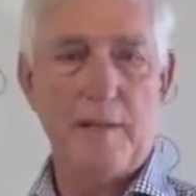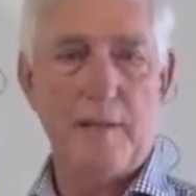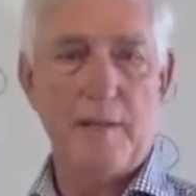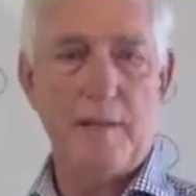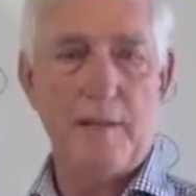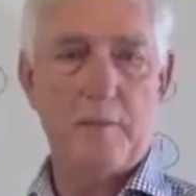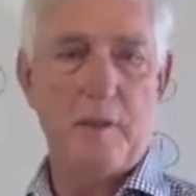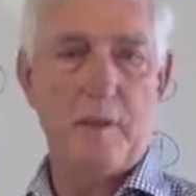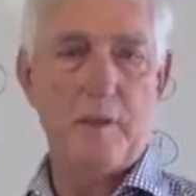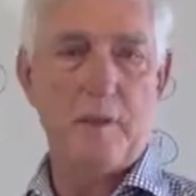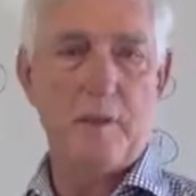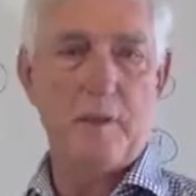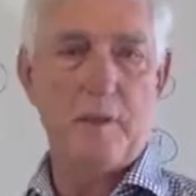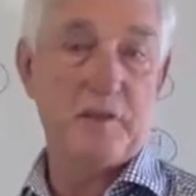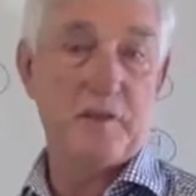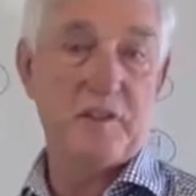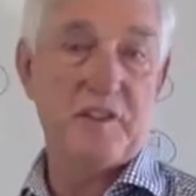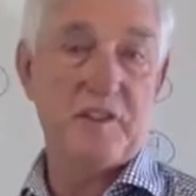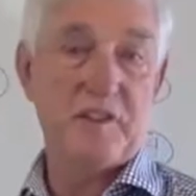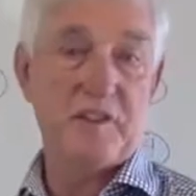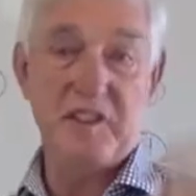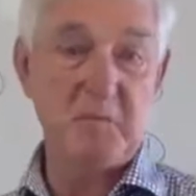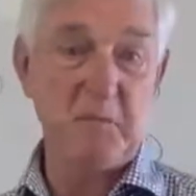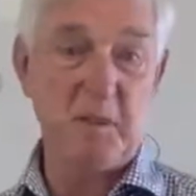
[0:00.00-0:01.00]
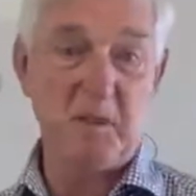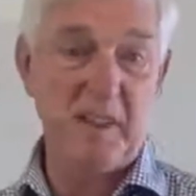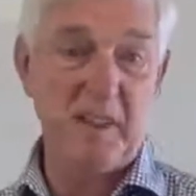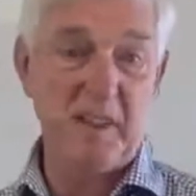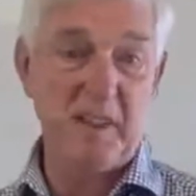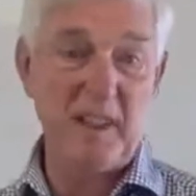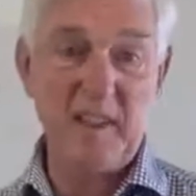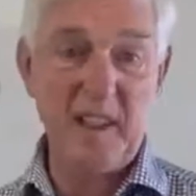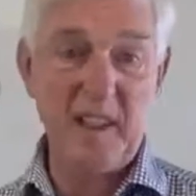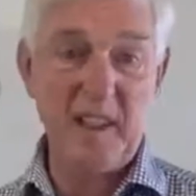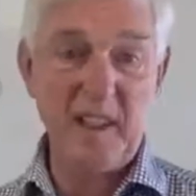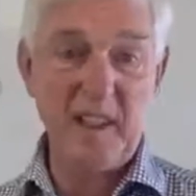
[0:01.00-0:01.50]
spiritual system of
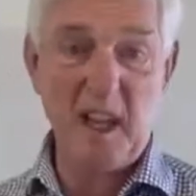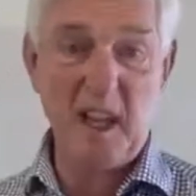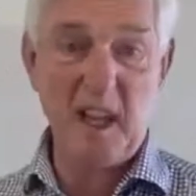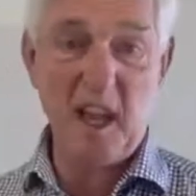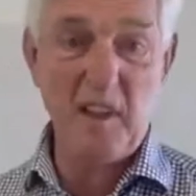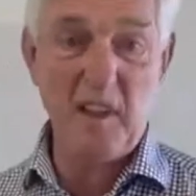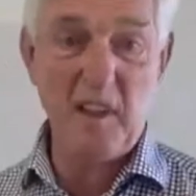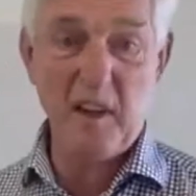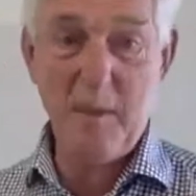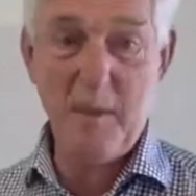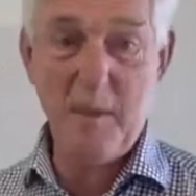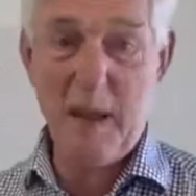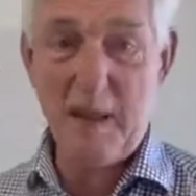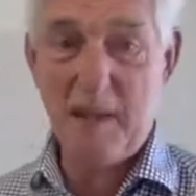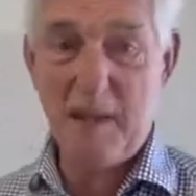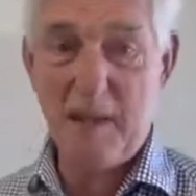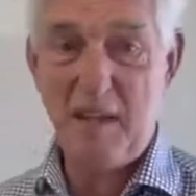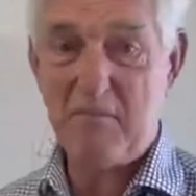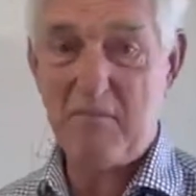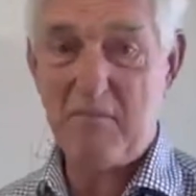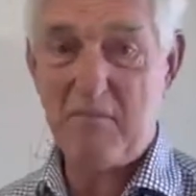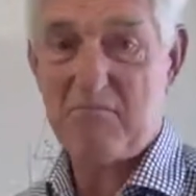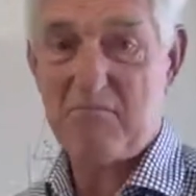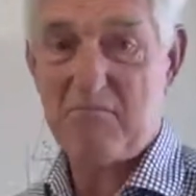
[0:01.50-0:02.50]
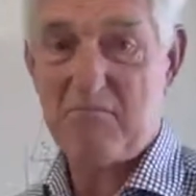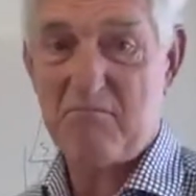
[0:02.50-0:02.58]
living together, maybe.